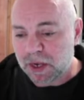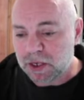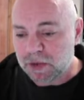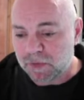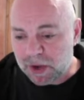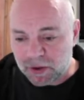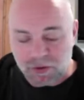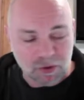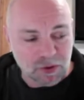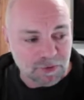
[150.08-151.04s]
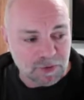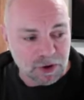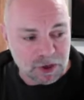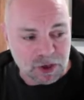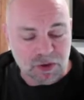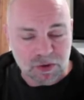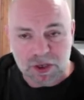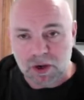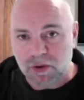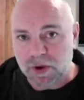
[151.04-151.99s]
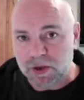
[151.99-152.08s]
flick through the first 3
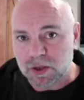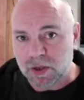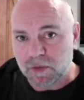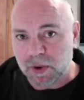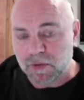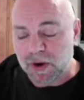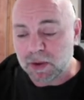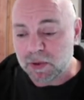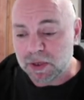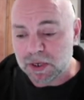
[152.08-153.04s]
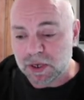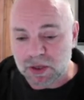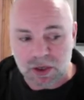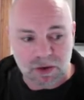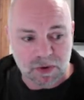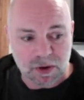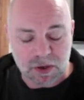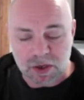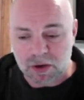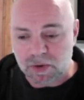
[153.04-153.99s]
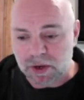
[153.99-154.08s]
turnarounds that have been available. There's another 2
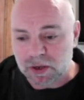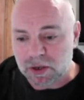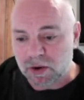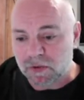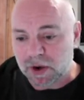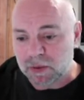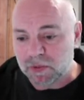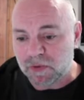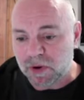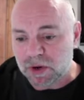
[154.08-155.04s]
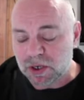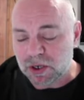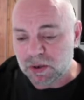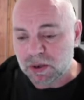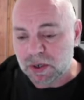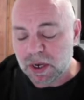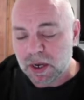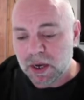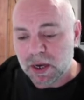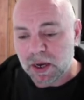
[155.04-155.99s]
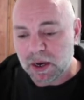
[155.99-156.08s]
turnarounds that are available very soon.
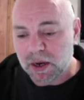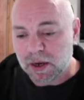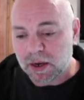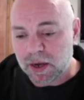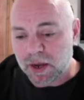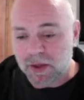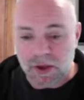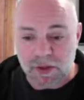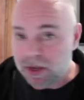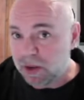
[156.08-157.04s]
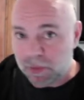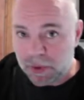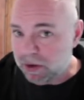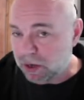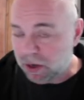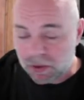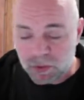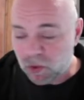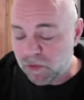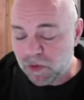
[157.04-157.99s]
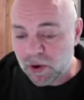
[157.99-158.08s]
And then there'll be
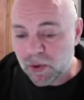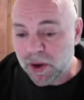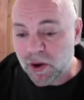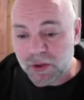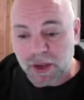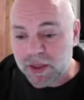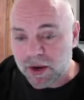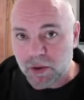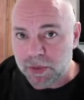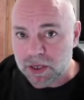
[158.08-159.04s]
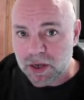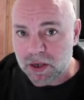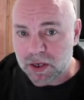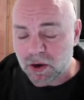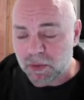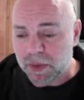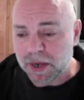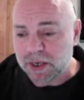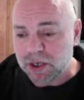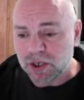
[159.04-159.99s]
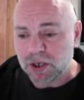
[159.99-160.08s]
more following on, and then I'll be starting on
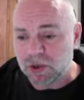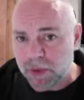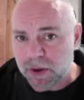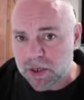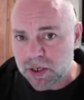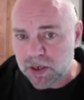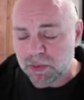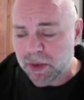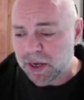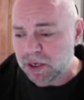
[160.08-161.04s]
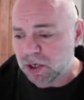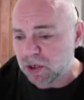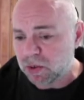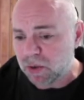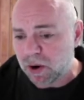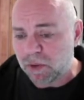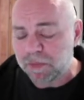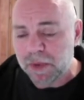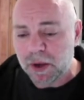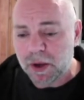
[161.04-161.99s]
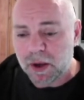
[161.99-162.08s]
pages, and you'll be able to see some pages as well.
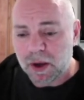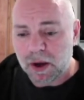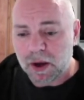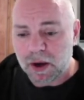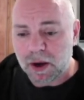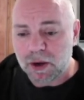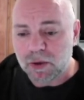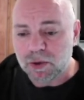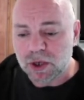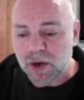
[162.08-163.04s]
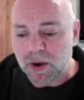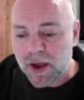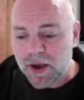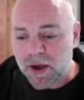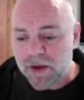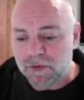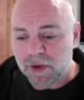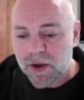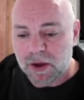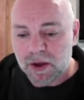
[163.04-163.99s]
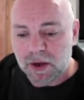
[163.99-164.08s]
I also have
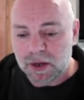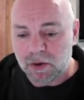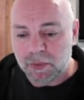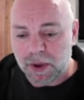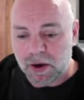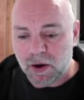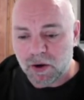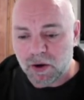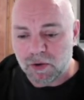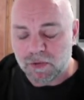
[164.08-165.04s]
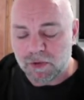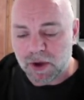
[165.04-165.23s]
a little bit of